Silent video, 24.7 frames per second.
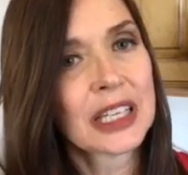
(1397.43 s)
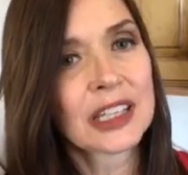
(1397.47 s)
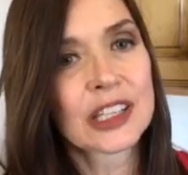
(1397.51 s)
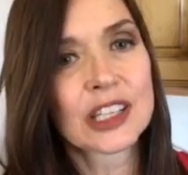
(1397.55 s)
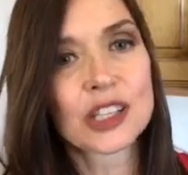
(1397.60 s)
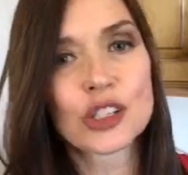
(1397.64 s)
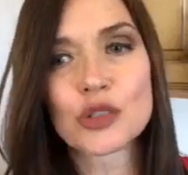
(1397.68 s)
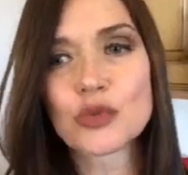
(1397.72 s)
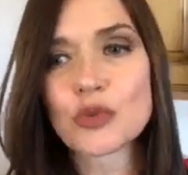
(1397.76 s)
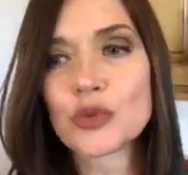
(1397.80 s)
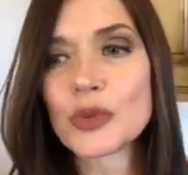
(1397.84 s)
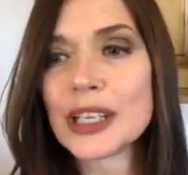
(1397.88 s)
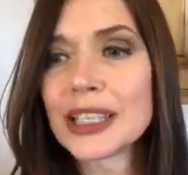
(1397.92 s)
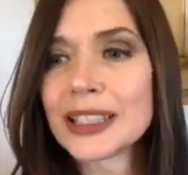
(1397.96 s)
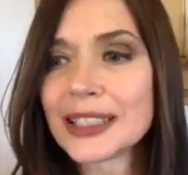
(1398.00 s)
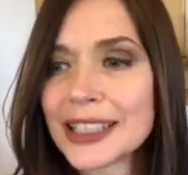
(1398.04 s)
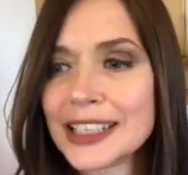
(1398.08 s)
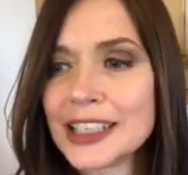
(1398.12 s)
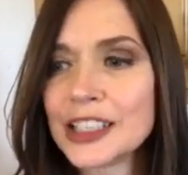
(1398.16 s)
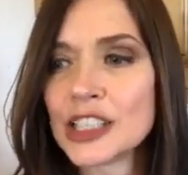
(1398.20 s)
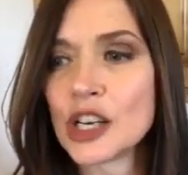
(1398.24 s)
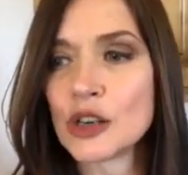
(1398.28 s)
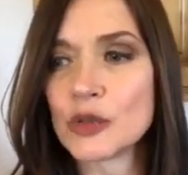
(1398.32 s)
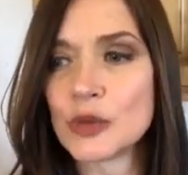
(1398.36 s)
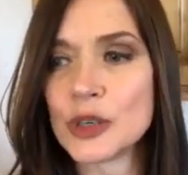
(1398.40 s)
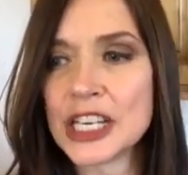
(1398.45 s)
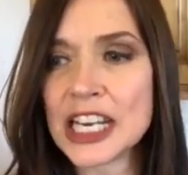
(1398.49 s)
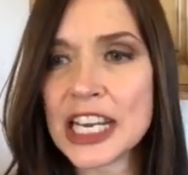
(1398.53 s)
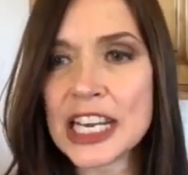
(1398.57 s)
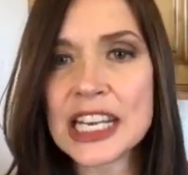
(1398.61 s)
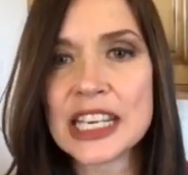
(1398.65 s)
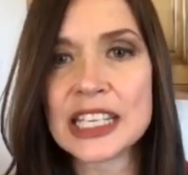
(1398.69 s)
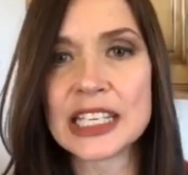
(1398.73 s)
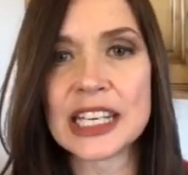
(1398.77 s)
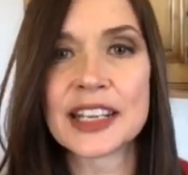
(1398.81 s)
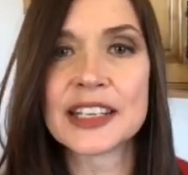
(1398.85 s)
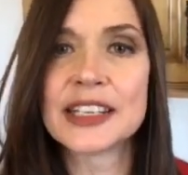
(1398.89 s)
There's really no
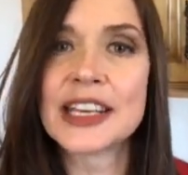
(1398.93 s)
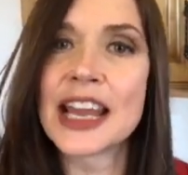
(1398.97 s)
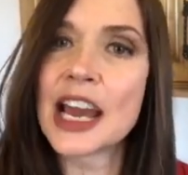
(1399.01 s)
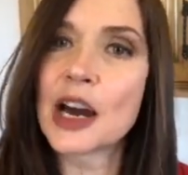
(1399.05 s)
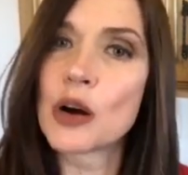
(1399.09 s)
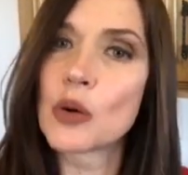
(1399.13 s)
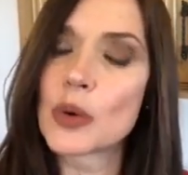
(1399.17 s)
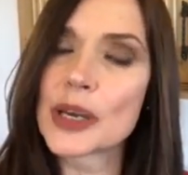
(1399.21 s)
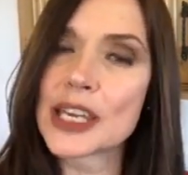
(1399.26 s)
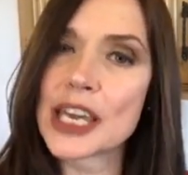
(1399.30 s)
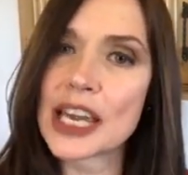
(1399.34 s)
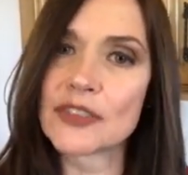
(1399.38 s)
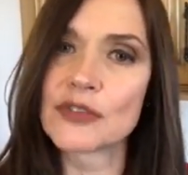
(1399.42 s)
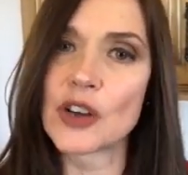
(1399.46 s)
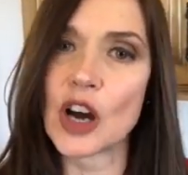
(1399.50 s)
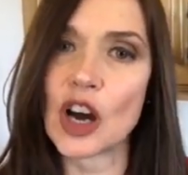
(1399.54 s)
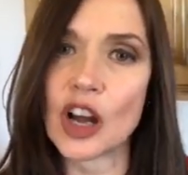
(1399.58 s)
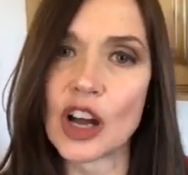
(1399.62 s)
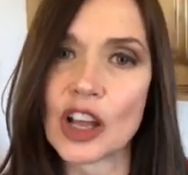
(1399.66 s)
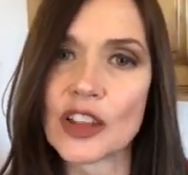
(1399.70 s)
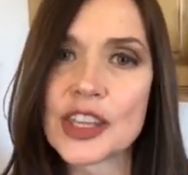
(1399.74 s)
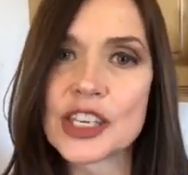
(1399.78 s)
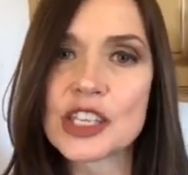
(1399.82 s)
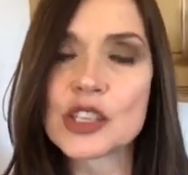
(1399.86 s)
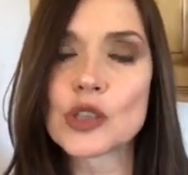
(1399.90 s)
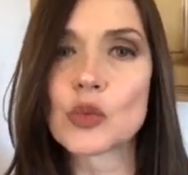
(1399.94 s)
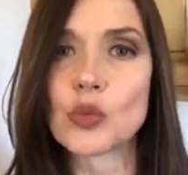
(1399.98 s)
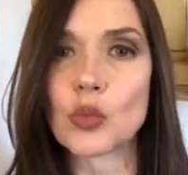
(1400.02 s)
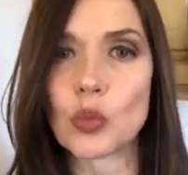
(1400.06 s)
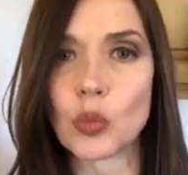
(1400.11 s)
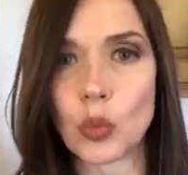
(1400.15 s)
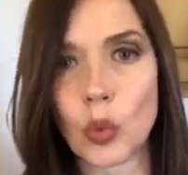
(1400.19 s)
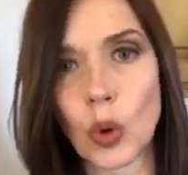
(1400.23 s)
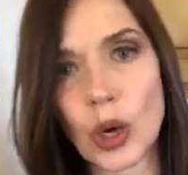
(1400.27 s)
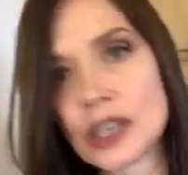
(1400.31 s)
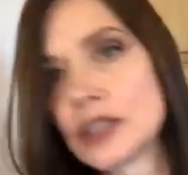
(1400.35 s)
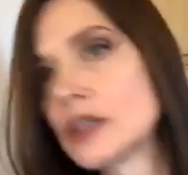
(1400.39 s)
need. And now we have all these
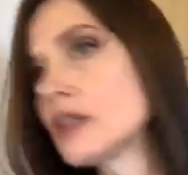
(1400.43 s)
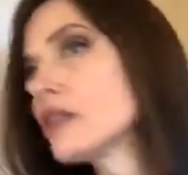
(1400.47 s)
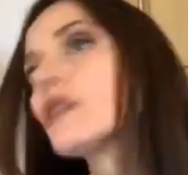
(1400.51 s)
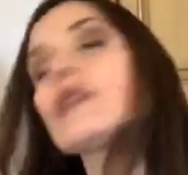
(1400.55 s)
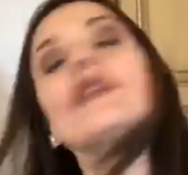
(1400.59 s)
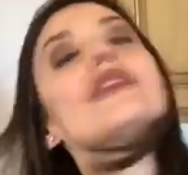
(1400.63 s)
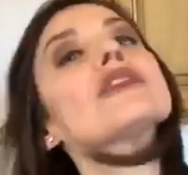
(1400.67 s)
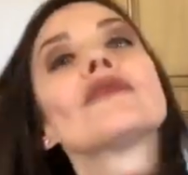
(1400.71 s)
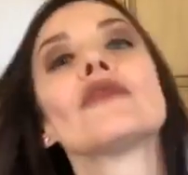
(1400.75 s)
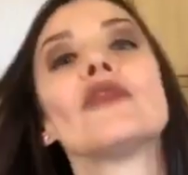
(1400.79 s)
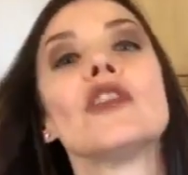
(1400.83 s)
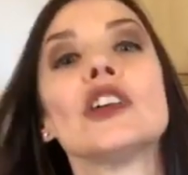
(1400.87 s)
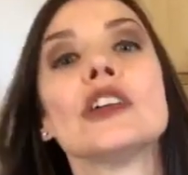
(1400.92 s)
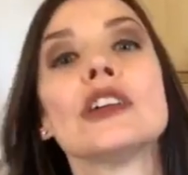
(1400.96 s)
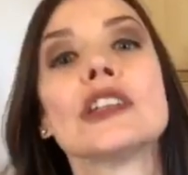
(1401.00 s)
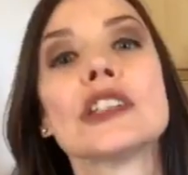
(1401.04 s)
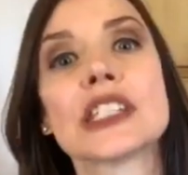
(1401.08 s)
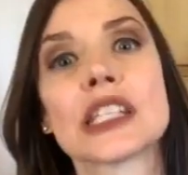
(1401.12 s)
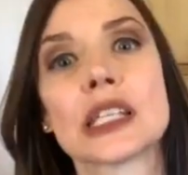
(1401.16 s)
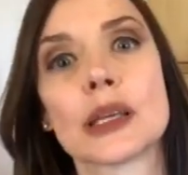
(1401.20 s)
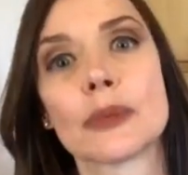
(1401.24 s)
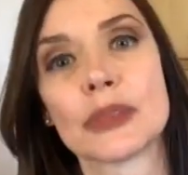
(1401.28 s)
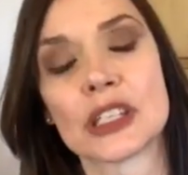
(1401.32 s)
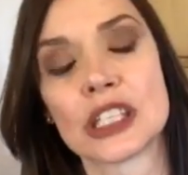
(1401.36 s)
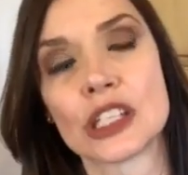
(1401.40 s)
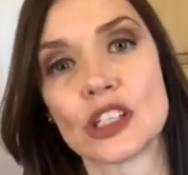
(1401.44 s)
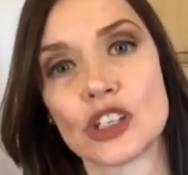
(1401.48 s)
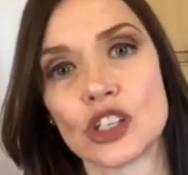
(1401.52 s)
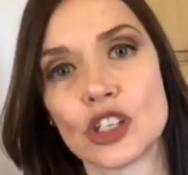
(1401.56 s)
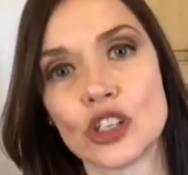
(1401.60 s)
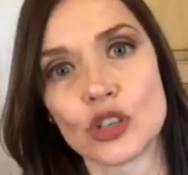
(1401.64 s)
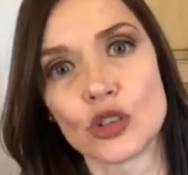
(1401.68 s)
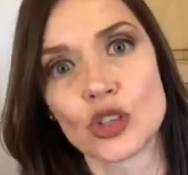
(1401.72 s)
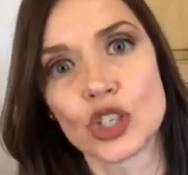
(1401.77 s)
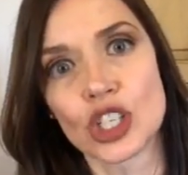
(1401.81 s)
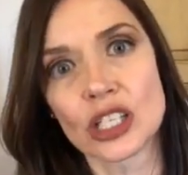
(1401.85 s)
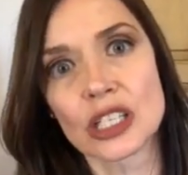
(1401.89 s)
wonderful
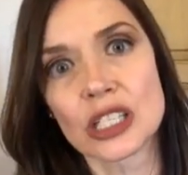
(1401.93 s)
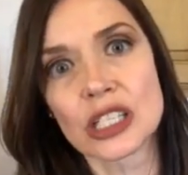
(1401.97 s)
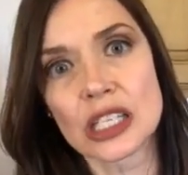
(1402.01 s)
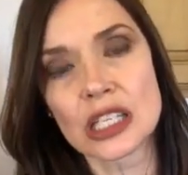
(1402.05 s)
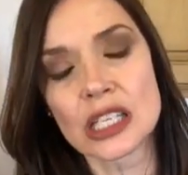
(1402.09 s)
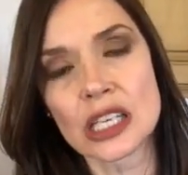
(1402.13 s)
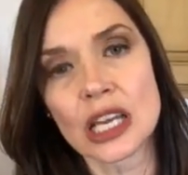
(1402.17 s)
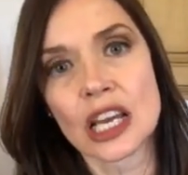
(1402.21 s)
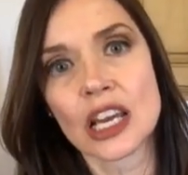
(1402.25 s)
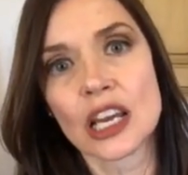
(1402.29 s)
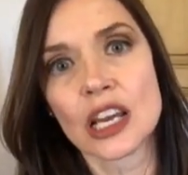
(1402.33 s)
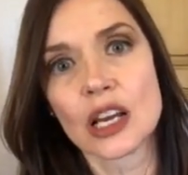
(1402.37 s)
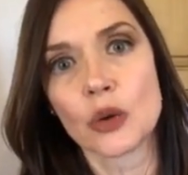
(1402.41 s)
substitutions.